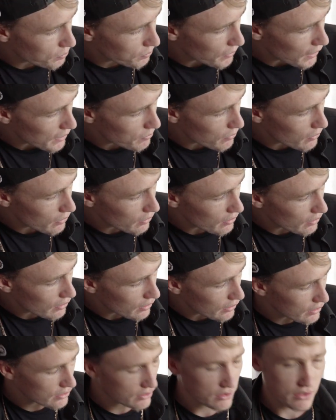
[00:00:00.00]
paper
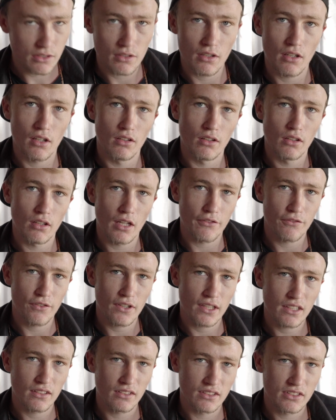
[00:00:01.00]
is, I
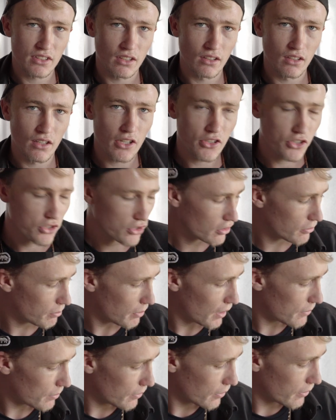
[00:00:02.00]
think it's a luster
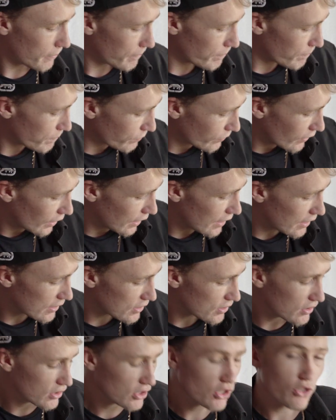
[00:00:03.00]
paper.
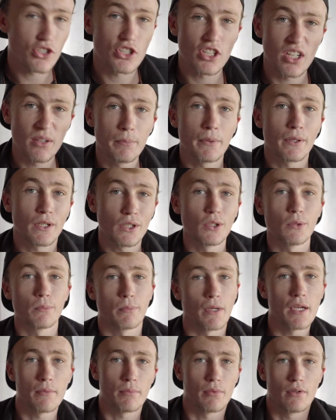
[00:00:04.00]
It's your typical
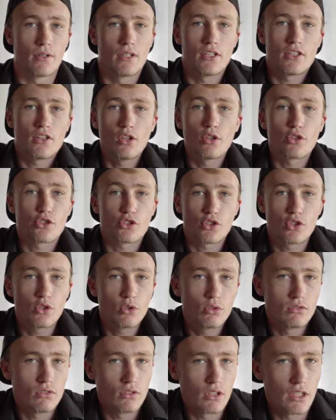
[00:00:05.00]
paper. It looks
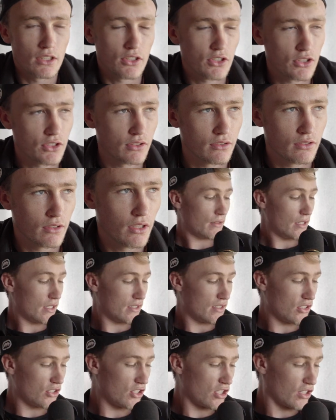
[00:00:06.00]
cool.
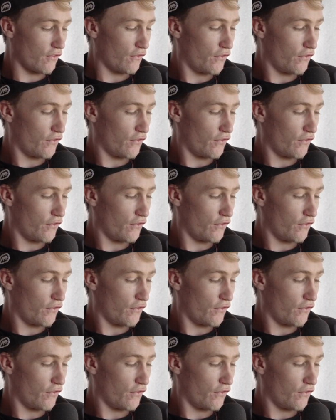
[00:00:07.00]
It just